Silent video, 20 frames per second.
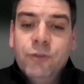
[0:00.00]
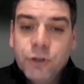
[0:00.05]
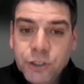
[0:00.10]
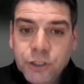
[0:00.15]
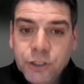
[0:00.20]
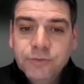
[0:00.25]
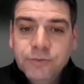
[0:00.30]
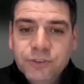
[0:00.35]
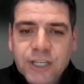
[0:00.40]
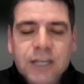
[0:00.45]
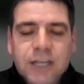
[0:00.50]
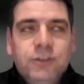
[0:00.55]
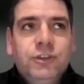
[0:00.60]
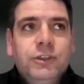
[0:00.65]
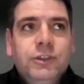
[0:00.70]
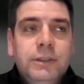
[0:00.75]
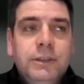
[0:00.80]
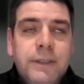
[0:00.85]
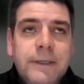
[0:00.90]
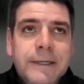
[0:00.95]
for a youth
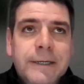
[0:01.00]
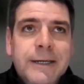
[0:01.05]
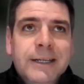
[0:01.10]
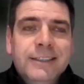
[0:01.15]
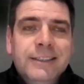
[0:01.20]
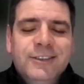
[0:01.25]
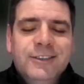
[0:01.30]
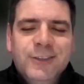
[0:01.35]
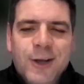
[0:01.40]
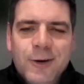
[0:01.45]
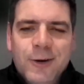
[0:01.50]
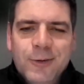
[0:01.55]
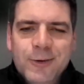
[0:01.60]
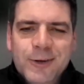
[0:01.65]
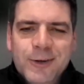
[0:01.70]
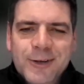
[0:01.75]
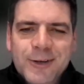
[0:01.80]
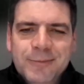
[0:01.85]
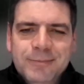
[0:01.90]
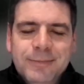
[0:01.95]
section.
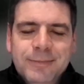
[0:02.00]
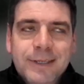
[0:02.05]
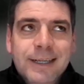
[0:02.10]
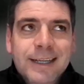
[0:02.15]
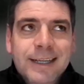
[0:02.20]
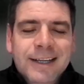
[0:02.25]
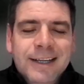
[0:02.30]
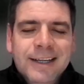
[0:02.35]
So